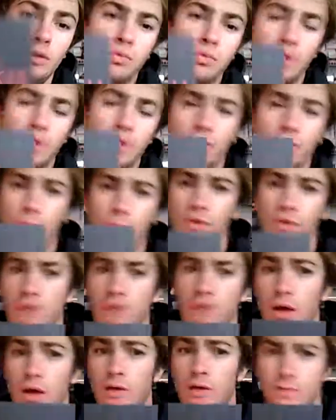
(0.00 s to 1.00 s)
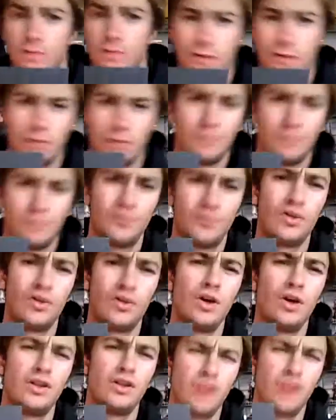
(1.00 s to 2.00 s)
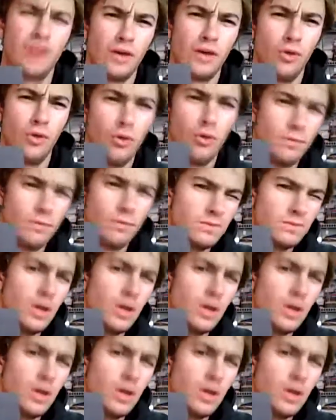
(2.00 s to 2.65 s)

probably tell from the title,